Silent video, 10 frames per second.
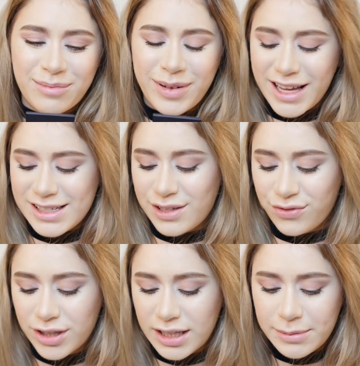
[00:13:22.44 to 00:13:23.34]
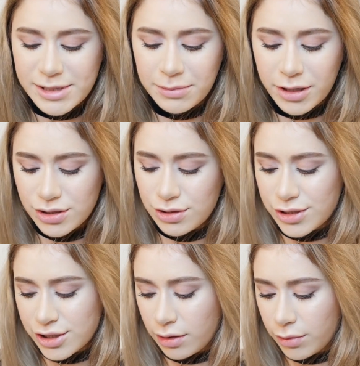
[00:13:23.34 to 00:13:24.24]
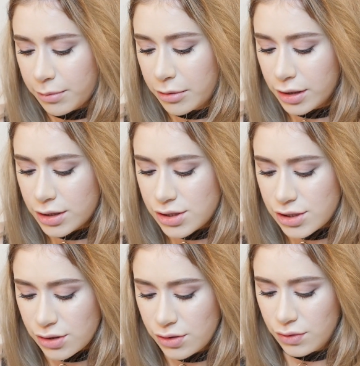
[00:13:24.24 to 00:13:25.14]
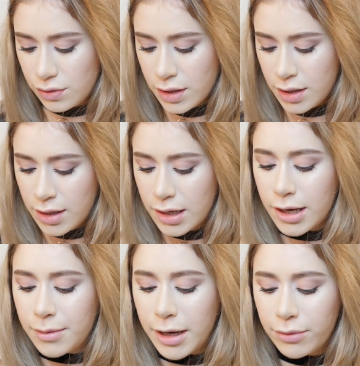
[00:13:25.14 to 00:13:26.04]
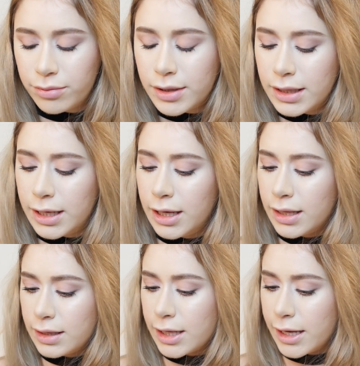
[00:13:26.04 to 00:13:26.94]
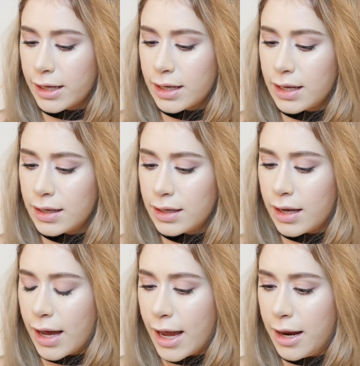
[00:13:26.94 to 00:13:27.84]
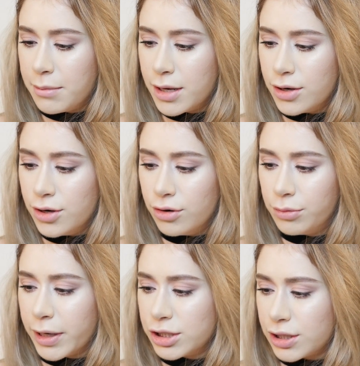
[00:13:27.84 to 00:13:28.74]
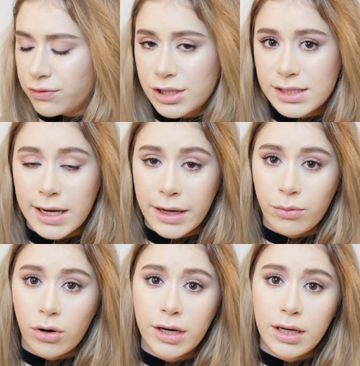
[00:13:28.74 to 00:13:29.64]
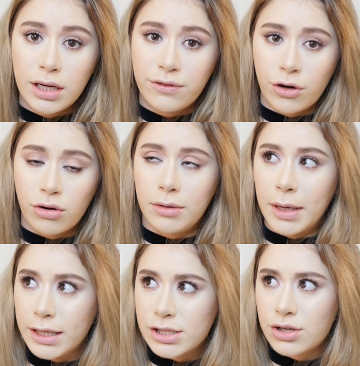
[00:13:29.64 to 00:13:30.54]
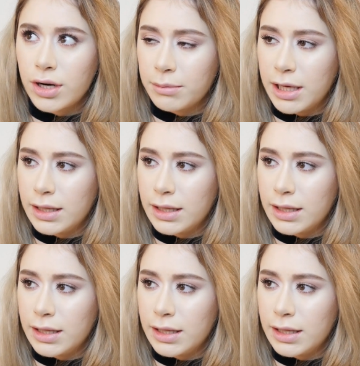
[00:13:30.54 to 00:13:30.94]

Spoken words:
But for the lips, I'm not too sure what I'm going to do. I really like I'm Nude by Jeffree Star. I wore it in a photo on my Instagram